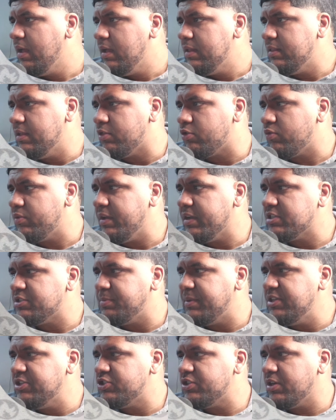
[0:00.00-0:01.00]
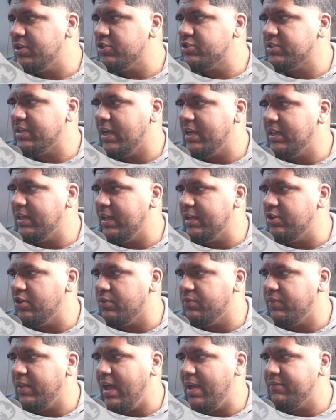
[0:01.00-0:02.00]
The 3 XP shears, kind of like your
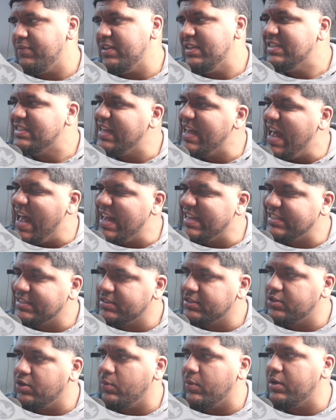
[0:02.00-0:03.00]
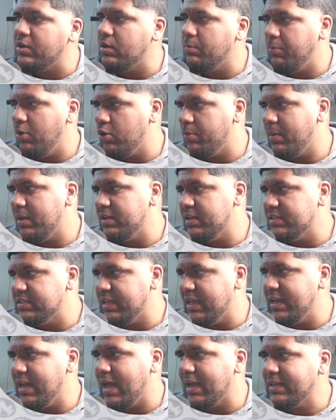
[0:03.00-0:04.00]
Flaffies-esque, to where a Pokemon does
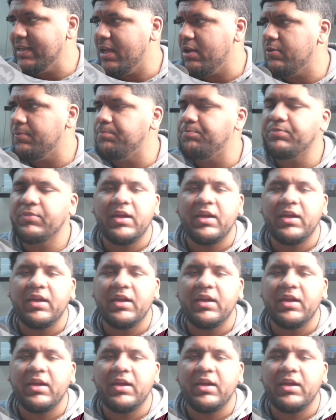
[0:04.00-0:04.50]
get knocked out.